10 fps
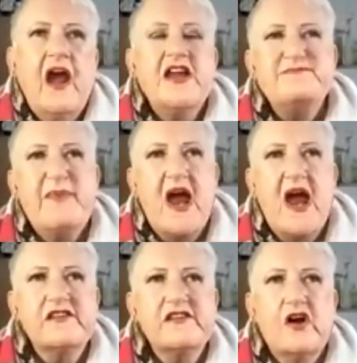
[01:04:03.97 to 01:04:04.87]
It
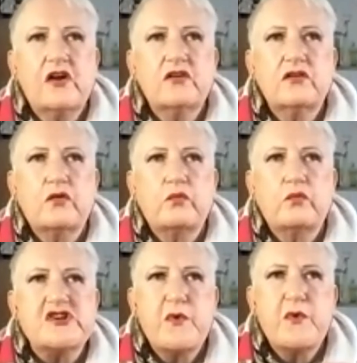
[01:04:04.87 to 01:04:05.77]
depends on
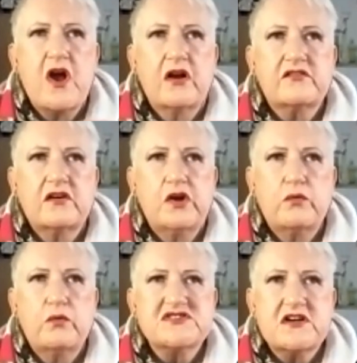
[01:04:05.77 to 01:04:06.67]
which world you
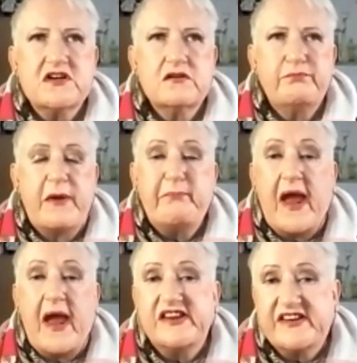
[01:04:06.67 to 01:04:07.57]
want to be
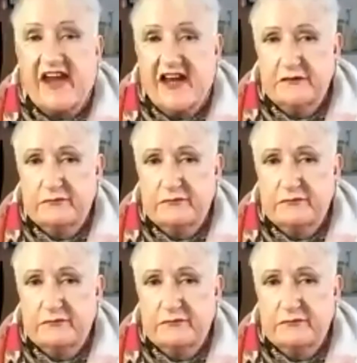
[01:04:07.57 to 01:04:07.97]
based in.